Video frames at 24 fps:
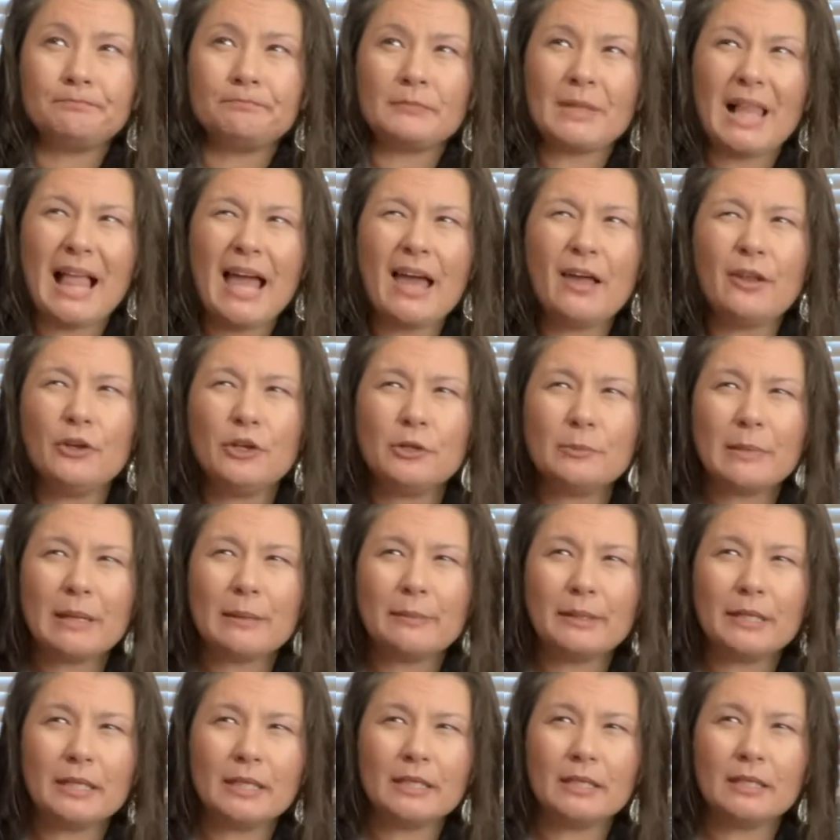I don't know,
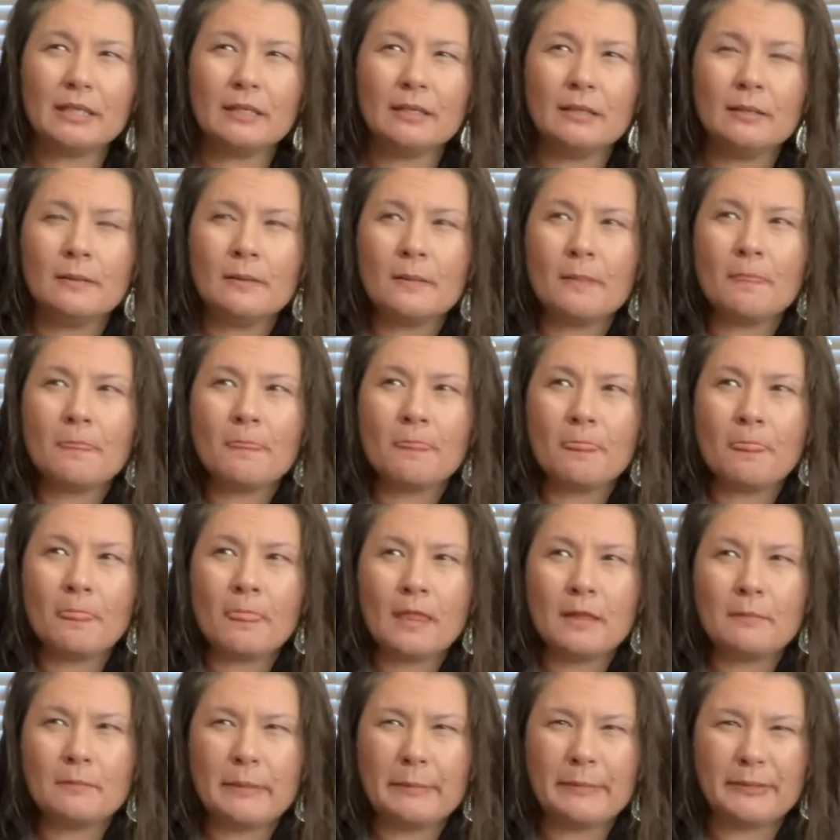maybe
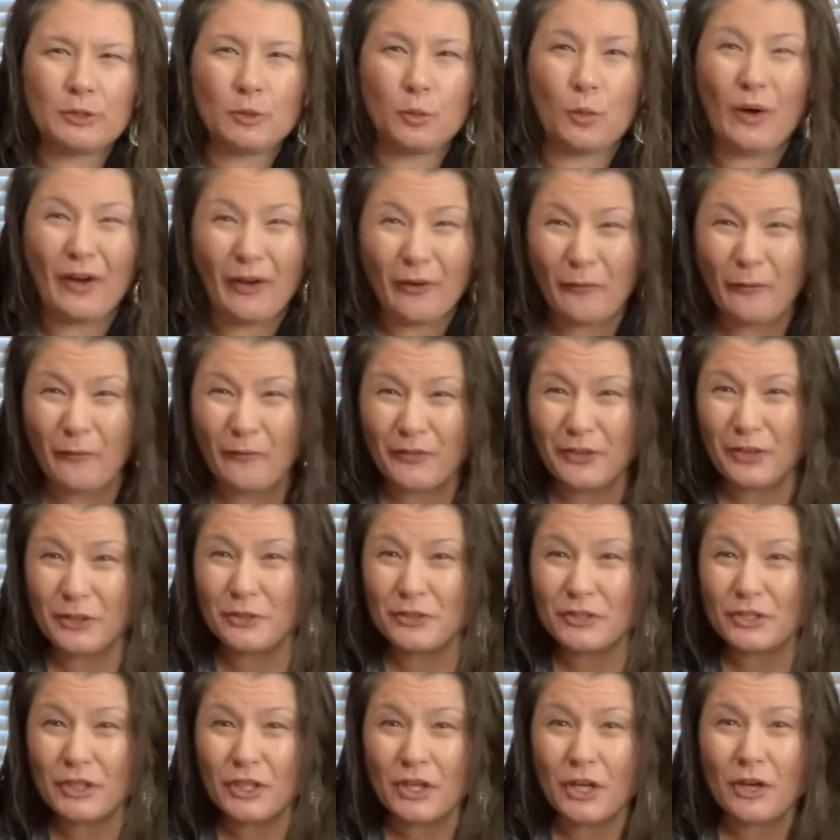12 years
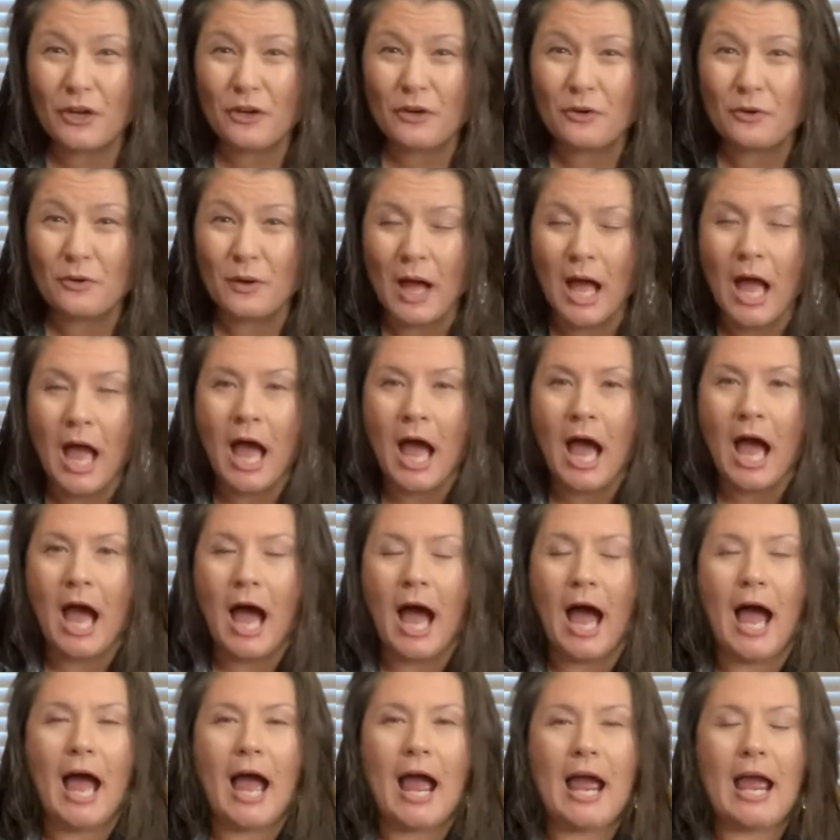ago,
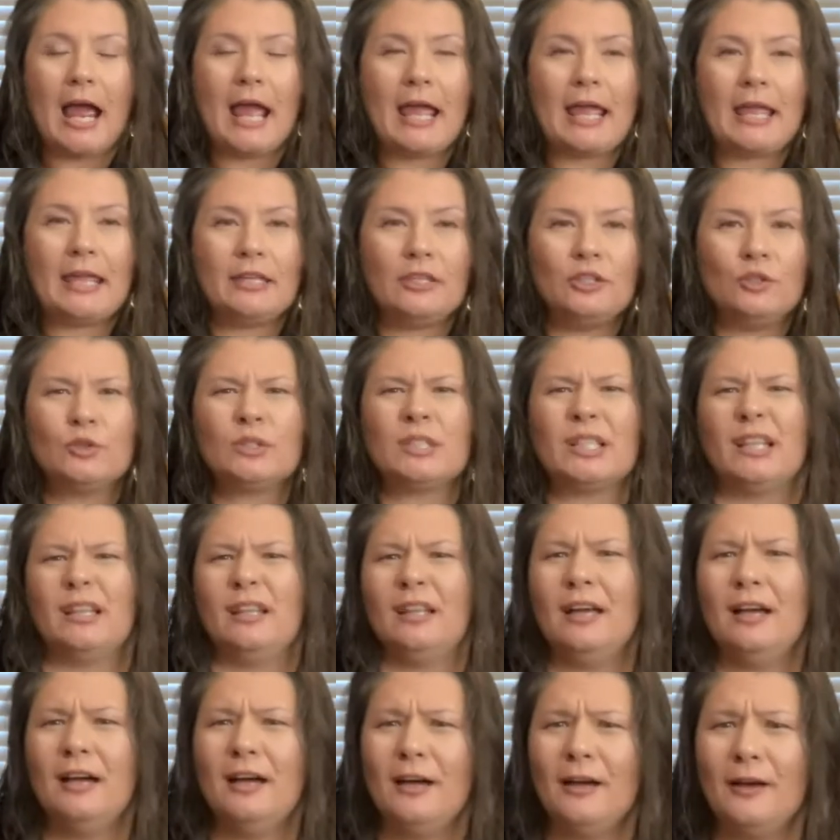I used to
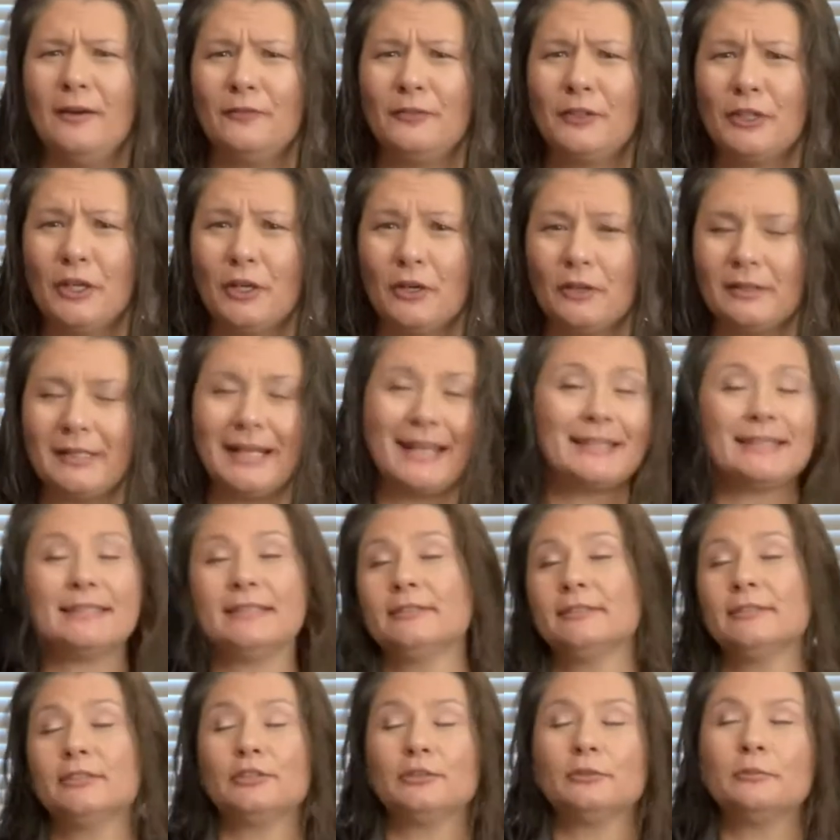love to go, and I still
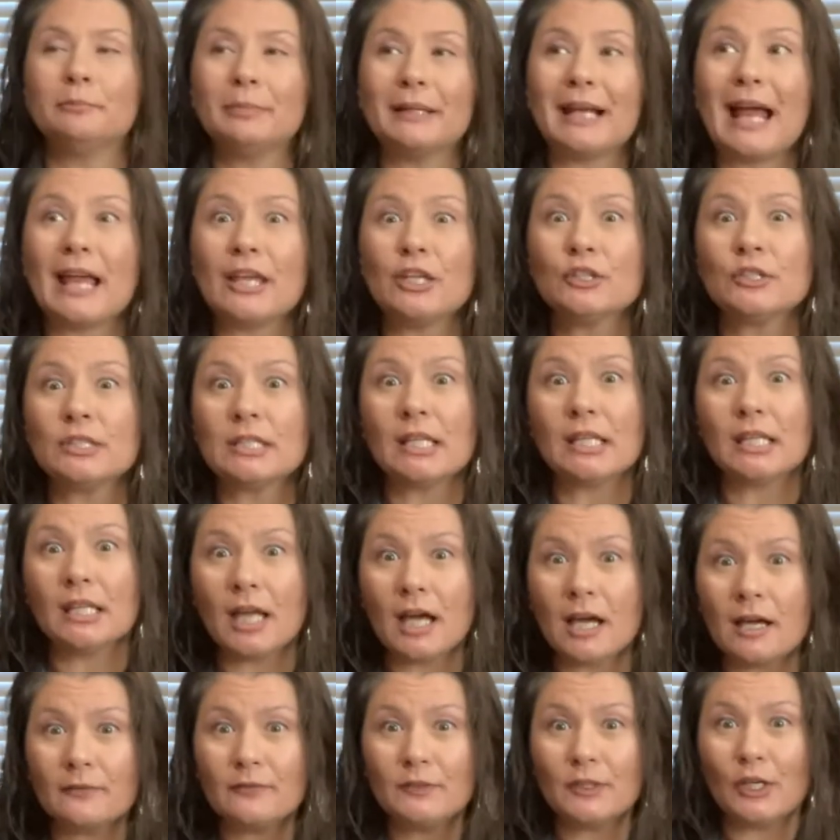do, but I used to
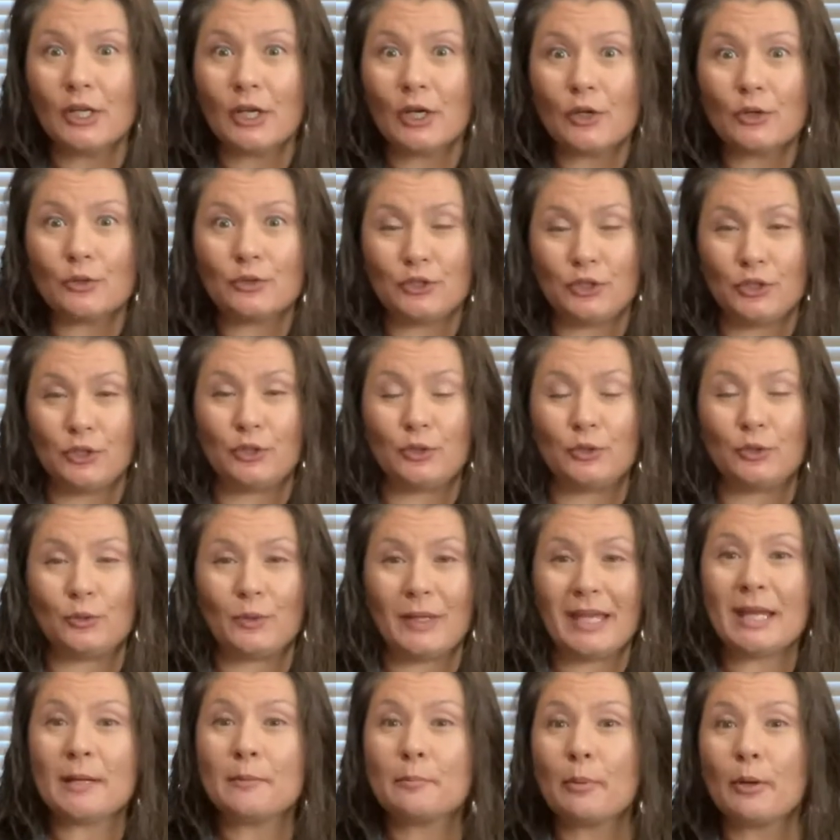love to go to
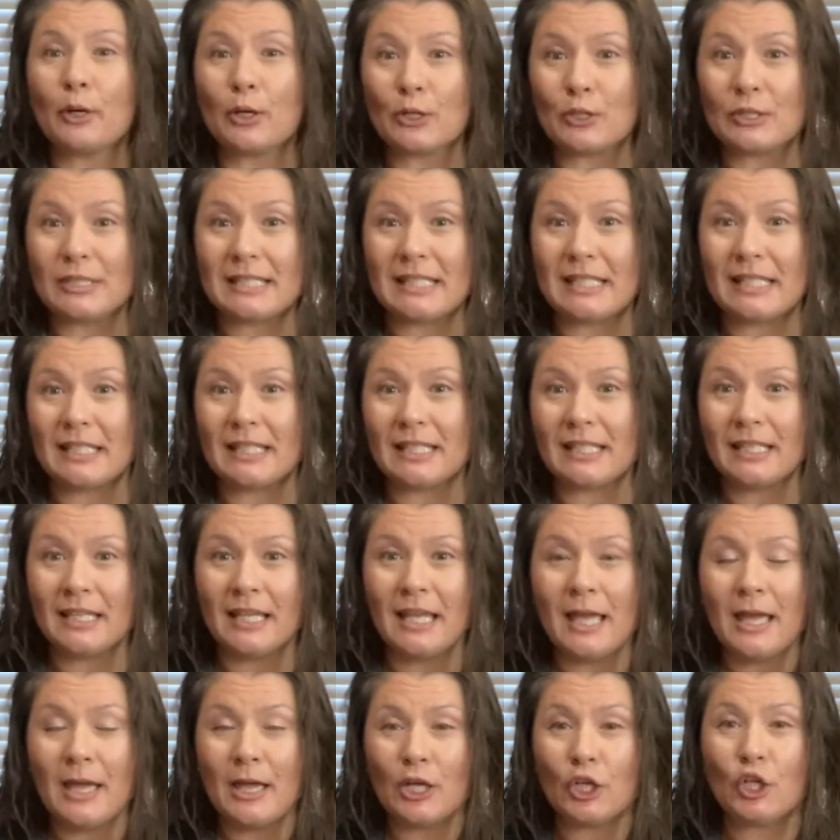in-person
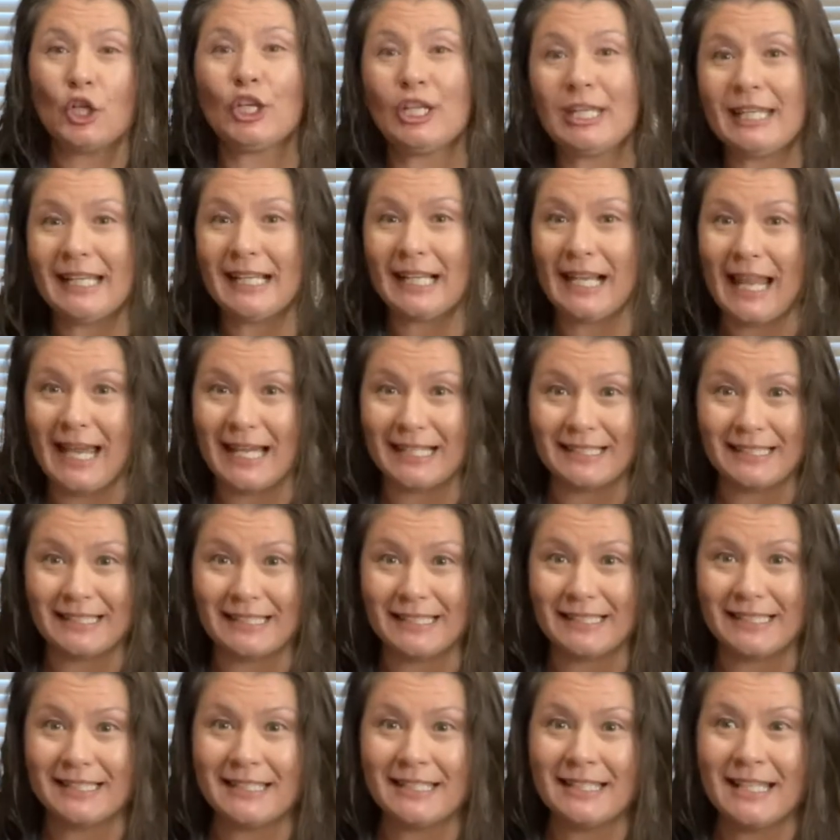cooking
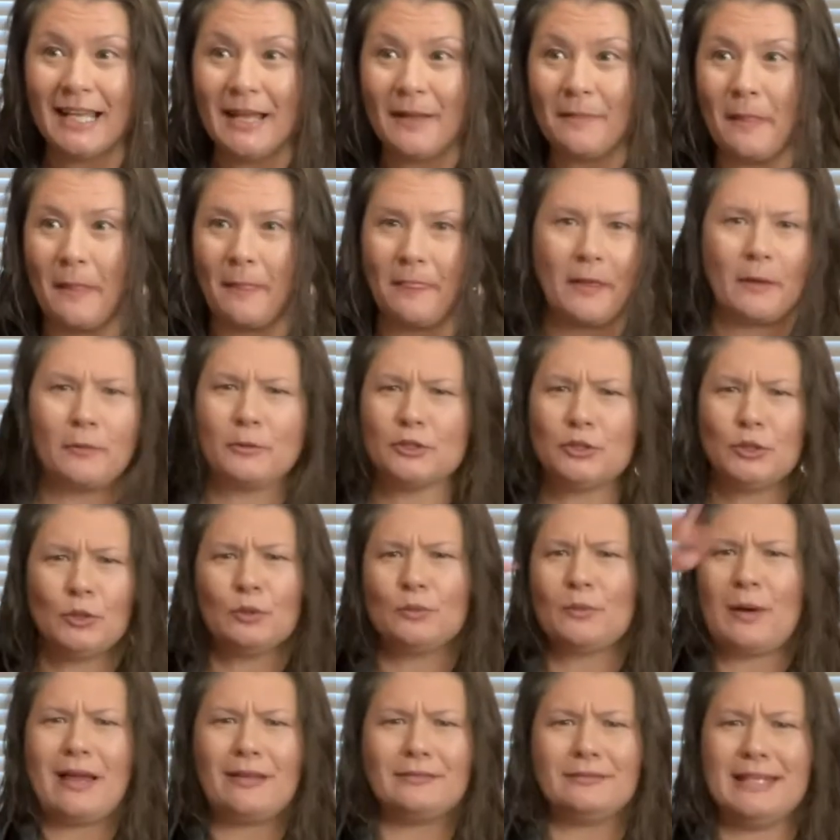classes that they would do
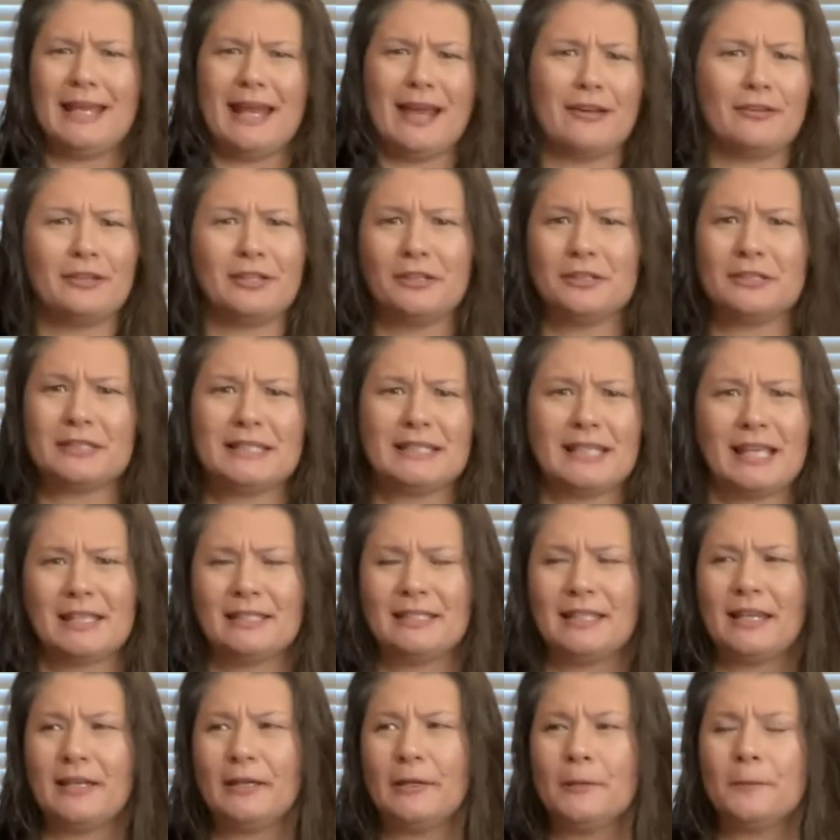around town here in San
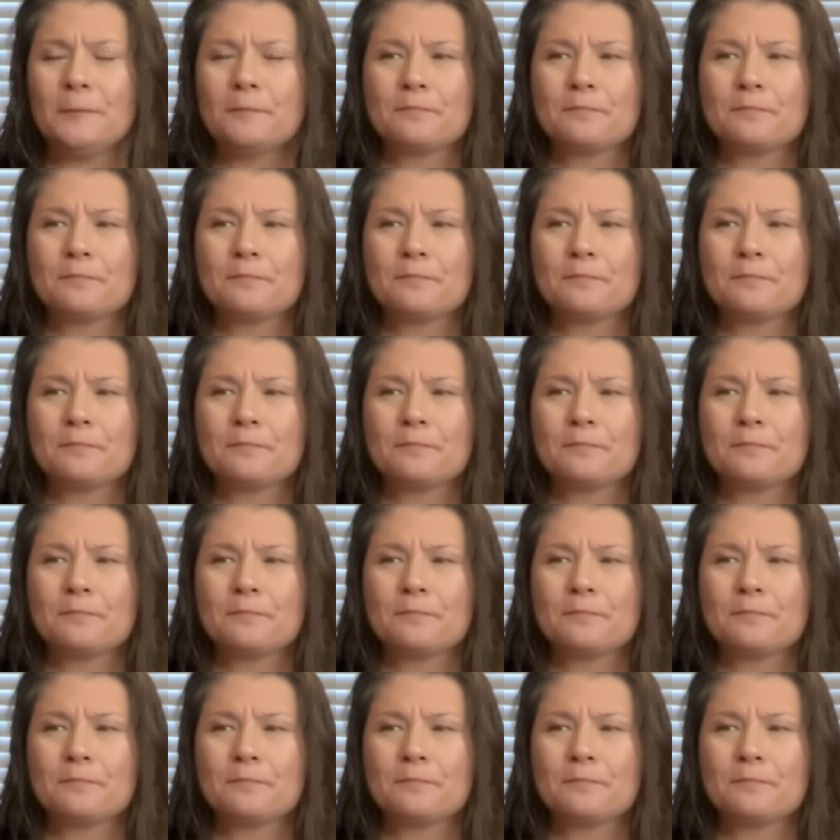Diego.